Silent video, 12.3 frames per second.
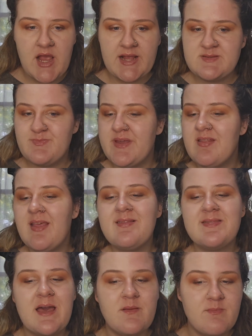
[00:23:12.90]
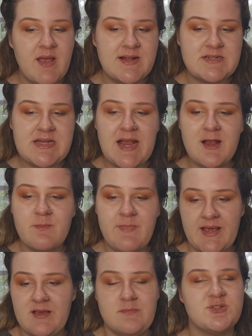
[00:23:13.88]
It's been like that my entire
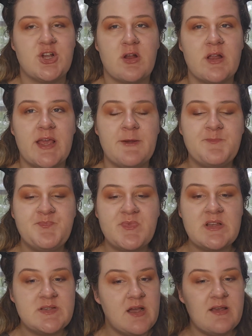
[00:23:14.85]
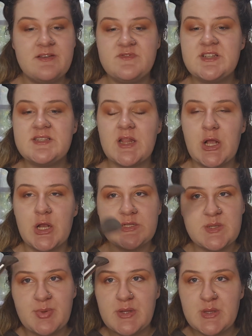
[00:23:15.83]
makeup journey. So I have just learned
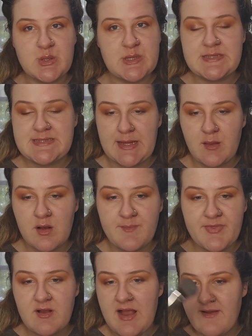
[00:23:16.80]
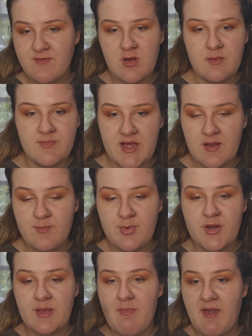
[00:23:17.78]
to put a little concealer up there after I'm done
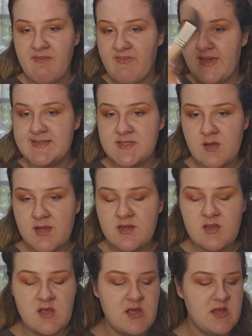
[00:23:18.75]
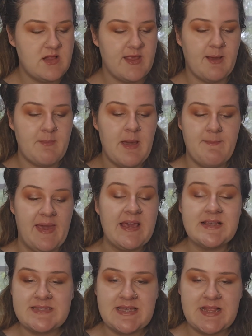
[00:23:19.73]
putting my face on. Like my
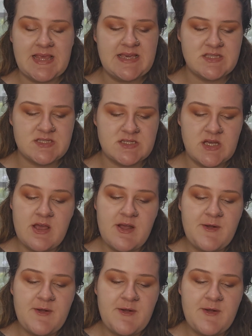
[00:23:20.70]
base at least.